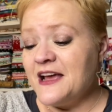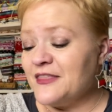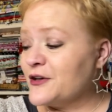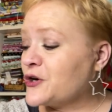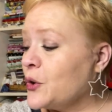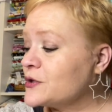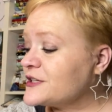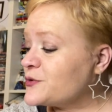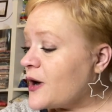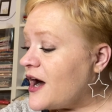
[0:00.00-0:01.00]
the
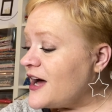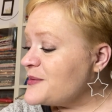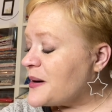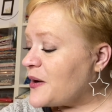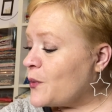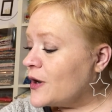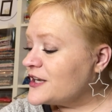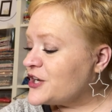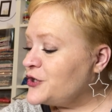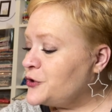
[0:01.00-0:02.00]
Goldenrod by
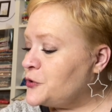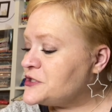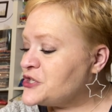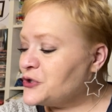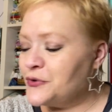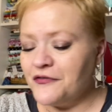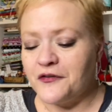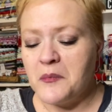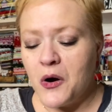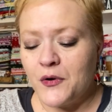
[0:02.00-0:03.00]
One Canoe 2
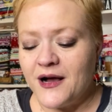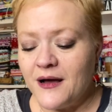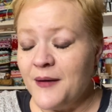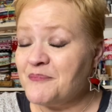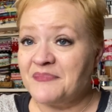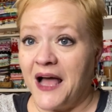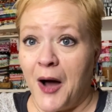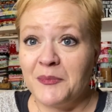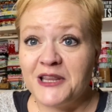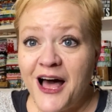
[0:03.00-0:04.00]
from Moda,
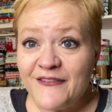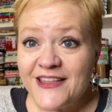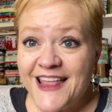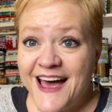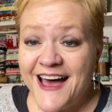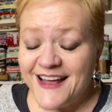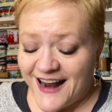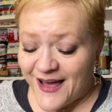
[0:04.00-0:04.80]
I'm loving that.